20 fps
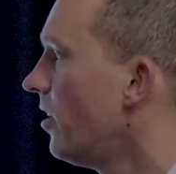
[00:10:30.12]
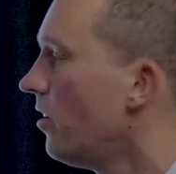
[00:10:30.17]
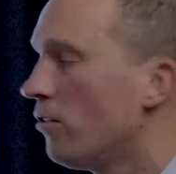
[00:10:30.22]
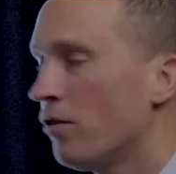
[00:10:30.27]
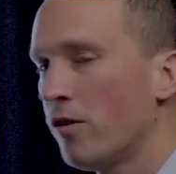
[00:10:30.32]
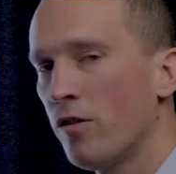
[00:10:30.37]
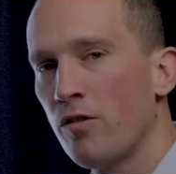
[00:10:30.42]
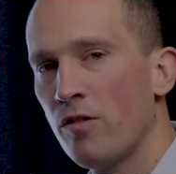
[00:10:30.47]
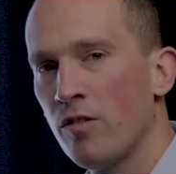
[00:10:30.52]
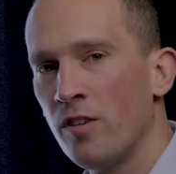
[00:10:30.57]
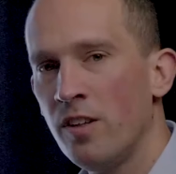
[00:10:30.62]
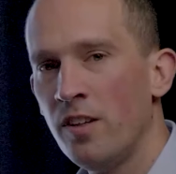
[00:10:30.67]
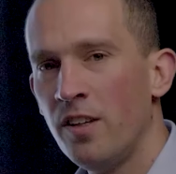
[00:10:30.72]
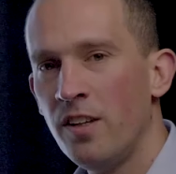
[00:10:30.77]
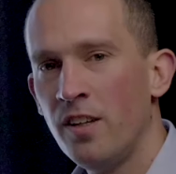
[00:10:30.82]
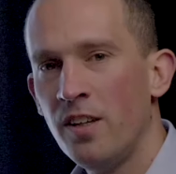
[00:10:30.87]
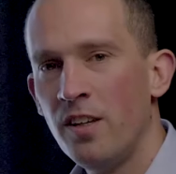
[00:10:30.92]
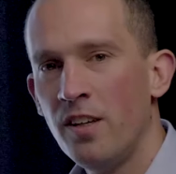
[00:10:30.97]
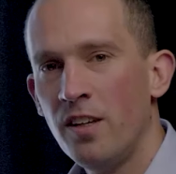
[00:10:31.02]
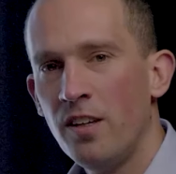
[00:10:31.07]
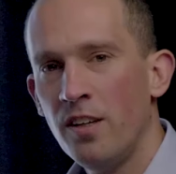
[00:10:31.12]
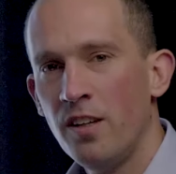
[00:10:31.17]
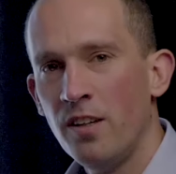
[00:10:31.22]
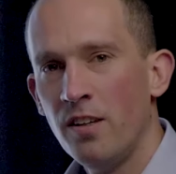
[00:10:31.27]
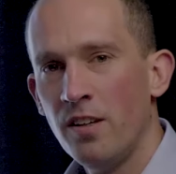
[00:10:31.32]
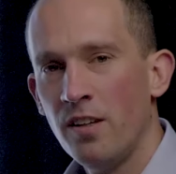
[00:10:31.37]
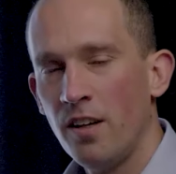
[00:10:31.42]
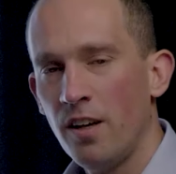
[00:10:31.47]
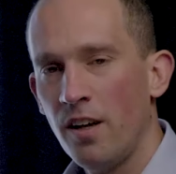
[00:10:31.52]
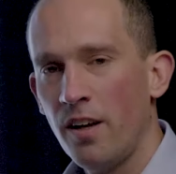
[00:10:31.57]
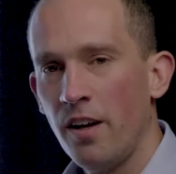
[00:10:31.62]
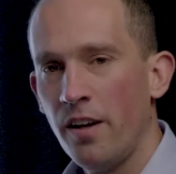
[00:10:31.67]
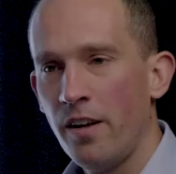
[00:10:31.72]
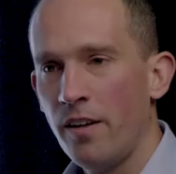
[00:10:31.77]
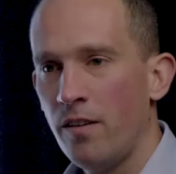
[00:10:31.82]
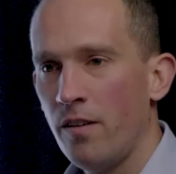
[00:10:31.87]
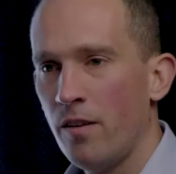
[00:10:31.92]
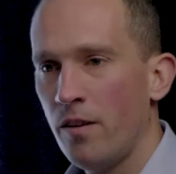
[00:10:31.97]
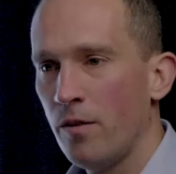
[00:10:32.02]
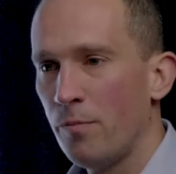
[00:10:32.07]
heaters.
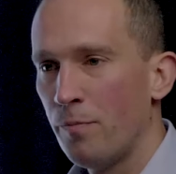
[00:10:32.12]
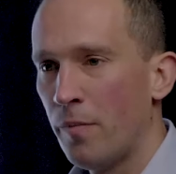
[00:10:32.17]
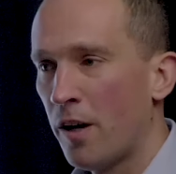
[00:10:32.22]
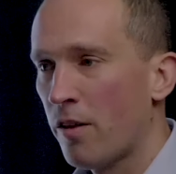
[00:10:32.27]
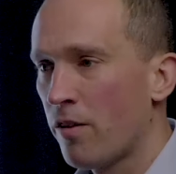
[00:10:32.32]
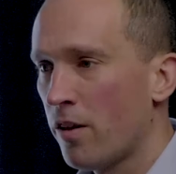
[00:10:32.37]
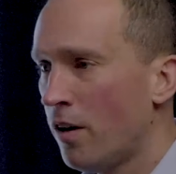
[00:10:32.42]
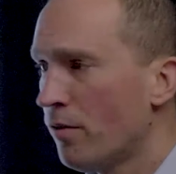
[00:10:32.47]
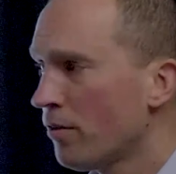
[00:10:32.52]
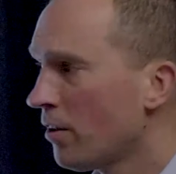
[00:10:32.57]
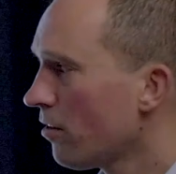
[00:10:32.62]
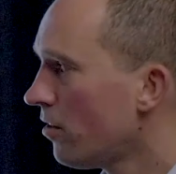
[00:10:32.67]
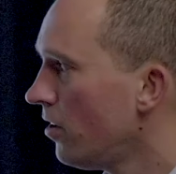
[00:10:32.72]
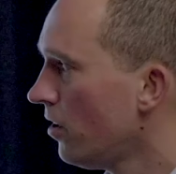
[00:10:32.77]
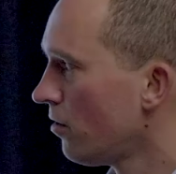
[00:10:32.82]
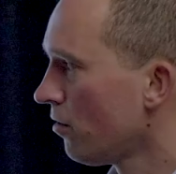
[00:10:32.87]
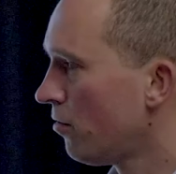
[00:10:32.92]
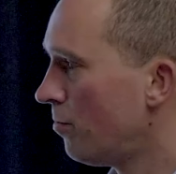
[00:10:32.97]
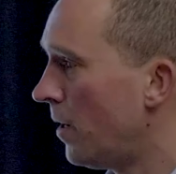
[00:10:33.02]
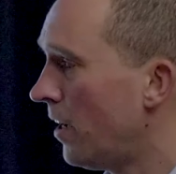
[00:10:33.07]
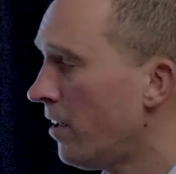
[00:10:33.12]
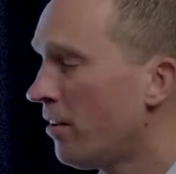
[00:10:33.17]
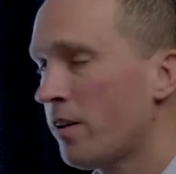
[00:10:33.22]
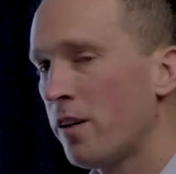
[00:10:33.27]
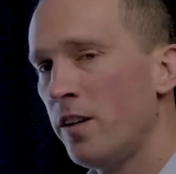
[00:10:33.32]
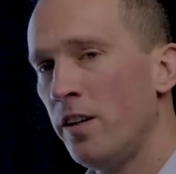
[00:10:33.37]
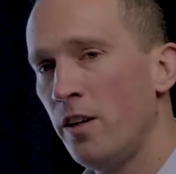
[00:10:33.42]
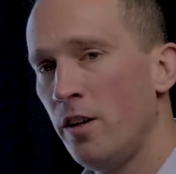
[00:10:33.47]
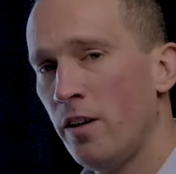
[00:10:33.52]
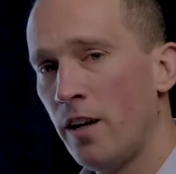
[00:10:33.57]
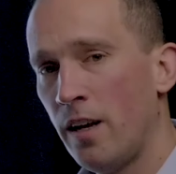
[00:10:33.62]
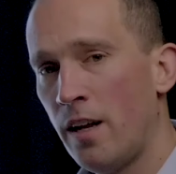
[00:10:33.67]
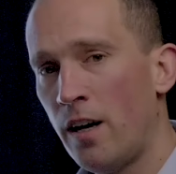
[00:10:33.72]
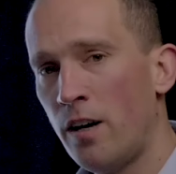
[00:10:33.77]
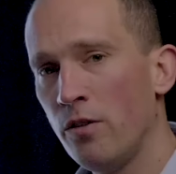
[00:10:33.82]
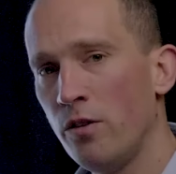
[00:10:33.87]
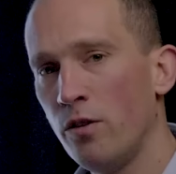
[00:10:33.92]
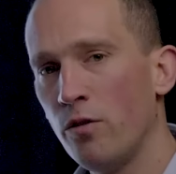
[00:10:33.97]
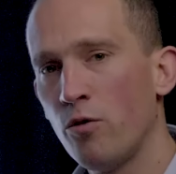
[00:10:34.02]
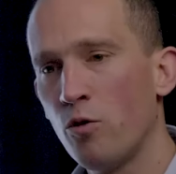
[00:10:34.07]
And by self-test heaters basically
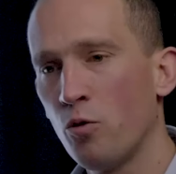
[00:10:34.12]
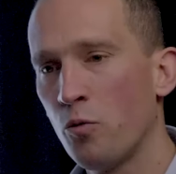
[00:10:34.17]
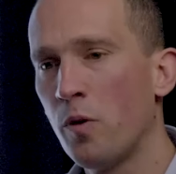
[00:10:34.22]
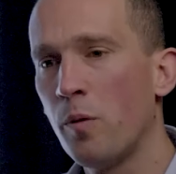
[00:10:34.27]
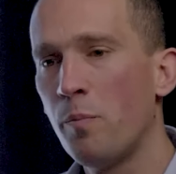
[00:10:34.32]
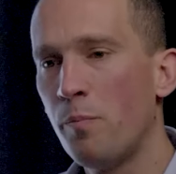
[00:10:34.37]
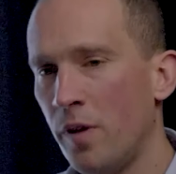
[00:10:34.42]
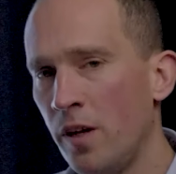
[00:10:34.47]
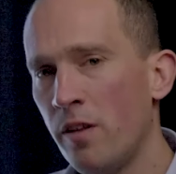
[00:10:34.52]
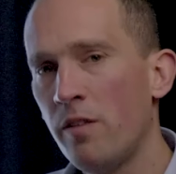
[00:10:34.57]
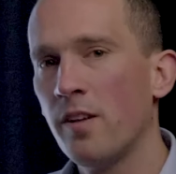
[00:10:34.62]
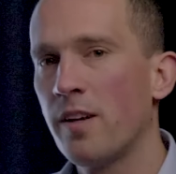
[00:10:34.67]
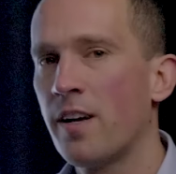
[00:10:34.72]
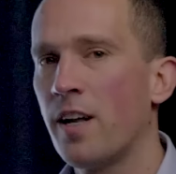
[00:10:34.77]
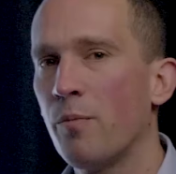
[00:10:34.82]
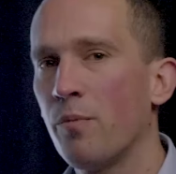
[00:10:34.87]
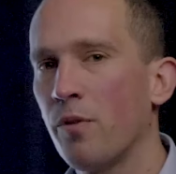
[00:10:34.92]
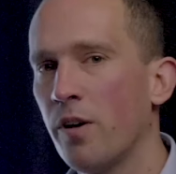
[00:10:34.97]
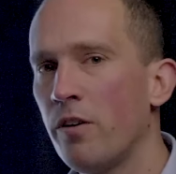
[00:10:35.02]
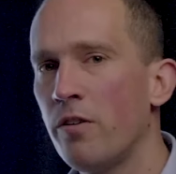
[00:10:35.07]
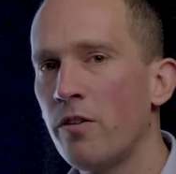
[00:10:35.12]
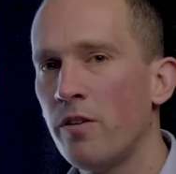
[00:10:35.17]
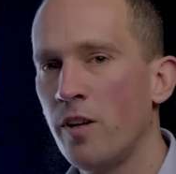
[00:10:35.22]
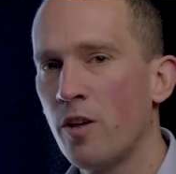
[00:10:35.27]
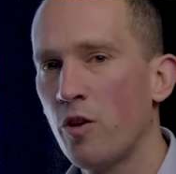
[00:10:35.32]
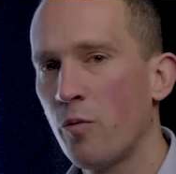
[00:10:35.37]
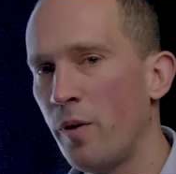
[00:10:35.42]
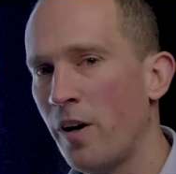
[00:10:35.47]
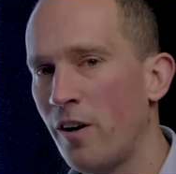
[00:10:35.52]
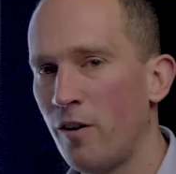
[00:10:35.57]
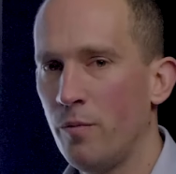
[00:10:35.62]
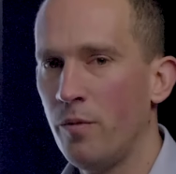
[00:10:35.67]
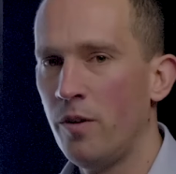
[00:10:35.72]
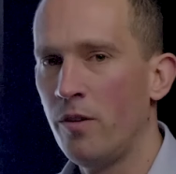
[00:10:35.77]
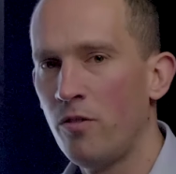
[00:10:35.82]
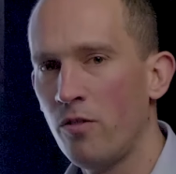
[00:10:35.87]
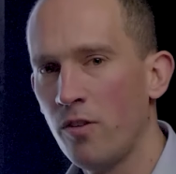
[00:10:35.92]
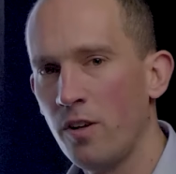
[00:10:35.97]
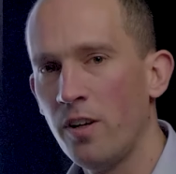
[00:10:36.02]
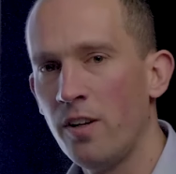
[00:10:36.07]
allow you to repeat the calibration
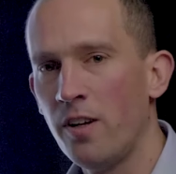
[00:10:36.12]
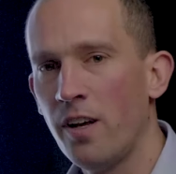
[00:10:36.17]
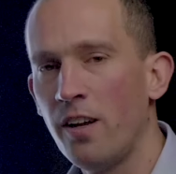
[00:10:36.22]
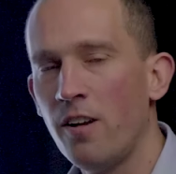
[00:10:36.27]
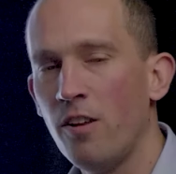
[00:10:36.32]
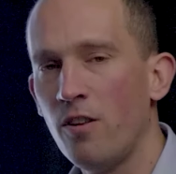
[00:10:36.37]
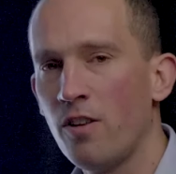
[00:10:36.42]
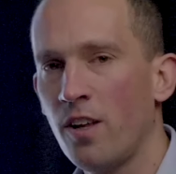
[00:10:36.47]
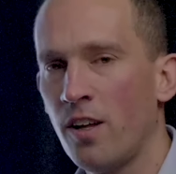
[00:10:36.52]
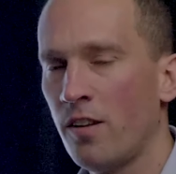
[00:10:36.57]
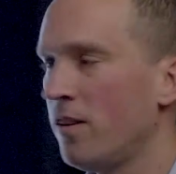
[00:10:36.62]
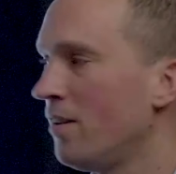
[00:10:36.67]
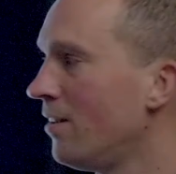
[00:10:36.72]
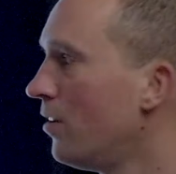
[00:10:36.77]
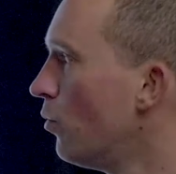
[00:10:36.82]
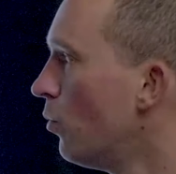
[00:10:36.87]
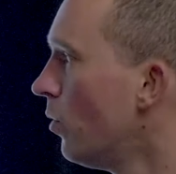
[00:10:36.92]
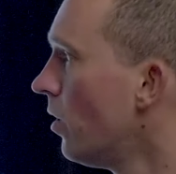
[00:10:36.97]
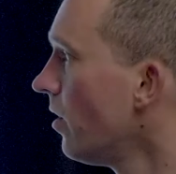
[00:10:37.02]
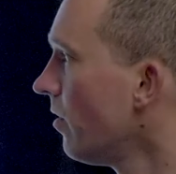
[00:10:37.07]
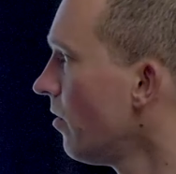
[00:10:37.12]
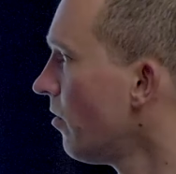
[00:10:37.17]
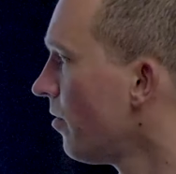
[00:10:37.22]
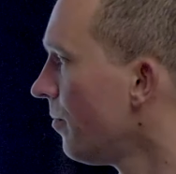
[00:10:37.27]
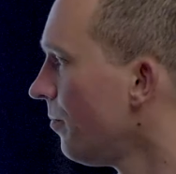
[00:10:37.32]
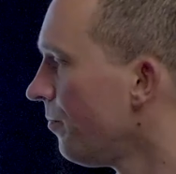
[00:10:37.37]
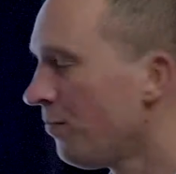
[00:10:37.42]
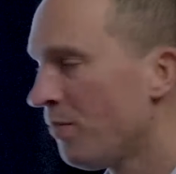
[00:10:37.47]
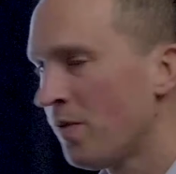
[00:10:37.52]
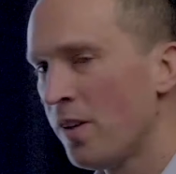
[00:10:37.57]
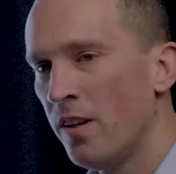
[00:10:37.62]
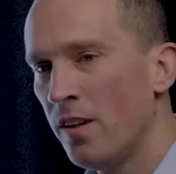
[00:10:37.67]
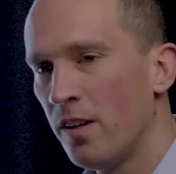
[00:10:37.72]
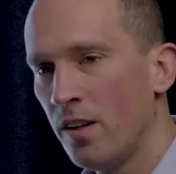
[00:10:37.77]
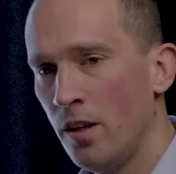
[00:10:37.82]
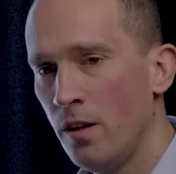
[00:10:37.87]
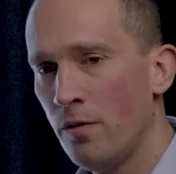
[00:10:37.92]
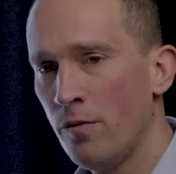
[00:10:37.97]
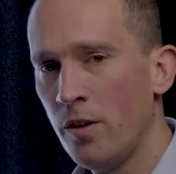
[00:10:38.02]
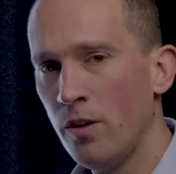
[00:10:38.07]
experiment in any setting you want,
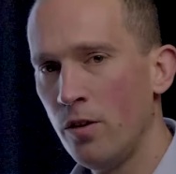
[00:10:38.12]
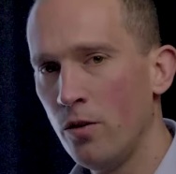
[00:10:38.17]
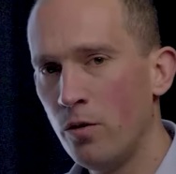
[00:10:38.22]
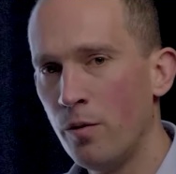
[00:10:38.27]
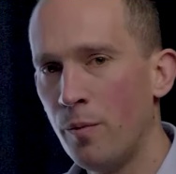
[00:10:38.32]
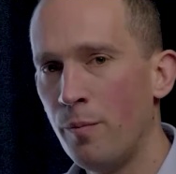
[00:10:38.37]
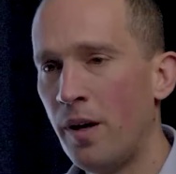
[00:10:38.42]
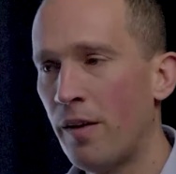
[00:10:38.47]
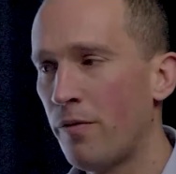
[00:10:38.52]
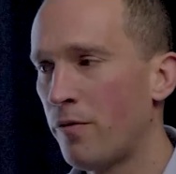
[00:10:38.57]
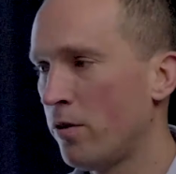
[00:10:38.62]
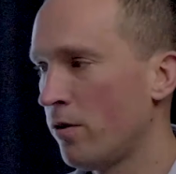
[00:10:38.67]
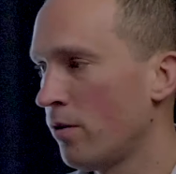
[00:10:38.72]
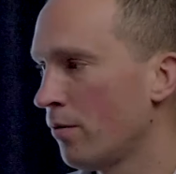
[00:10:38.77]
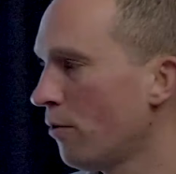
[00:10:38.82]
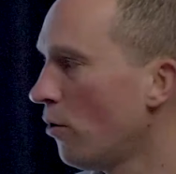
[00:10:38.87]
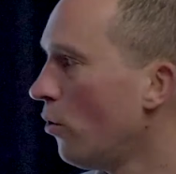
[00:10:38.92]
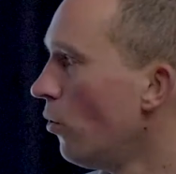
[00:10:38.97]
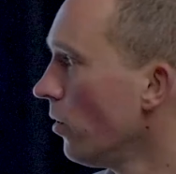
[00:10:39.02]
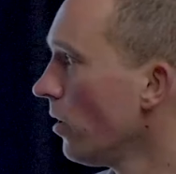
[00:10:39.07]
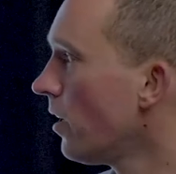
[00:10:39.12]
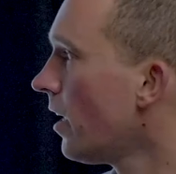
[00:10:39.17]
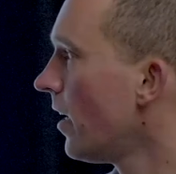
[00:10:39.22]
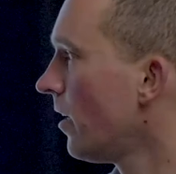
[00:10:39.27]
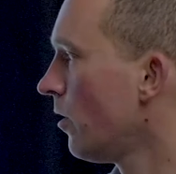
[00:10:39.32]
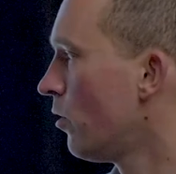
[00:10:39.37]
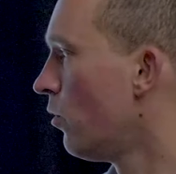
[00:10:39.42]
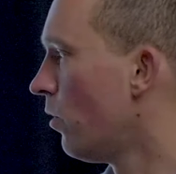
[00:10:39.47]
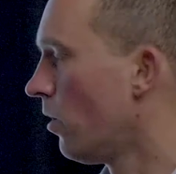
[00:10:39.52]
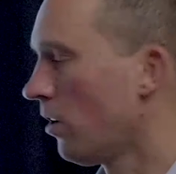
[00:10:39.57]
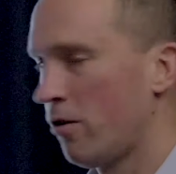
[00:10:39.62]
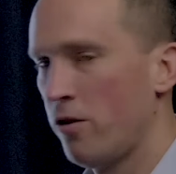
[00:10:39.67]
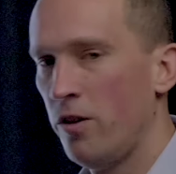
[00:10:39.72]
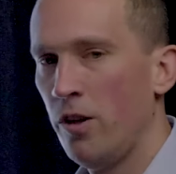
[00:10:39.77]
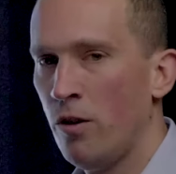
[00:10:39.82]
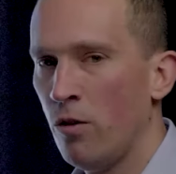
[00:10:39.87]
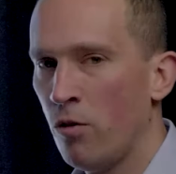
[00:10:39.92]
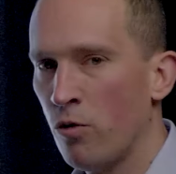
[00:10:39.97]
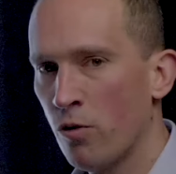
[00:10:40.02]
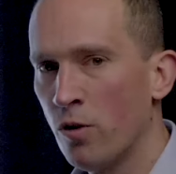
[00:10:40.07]
giving you a method of online
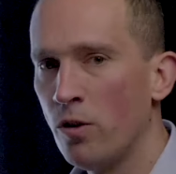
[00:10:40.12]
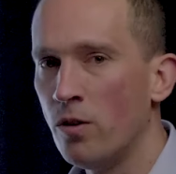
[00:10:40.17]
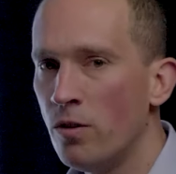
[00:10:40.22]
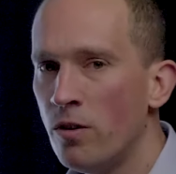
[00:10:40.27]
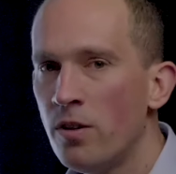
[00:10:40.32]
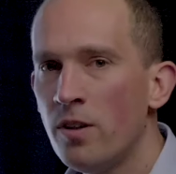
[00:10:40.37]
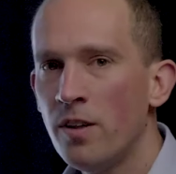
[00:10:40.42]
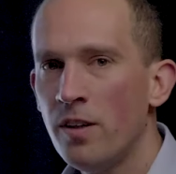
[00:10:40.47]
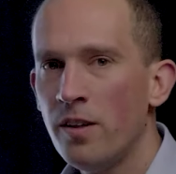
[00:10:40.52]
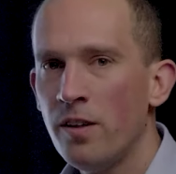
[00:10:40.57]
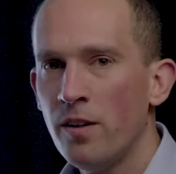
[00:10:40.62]
quality control,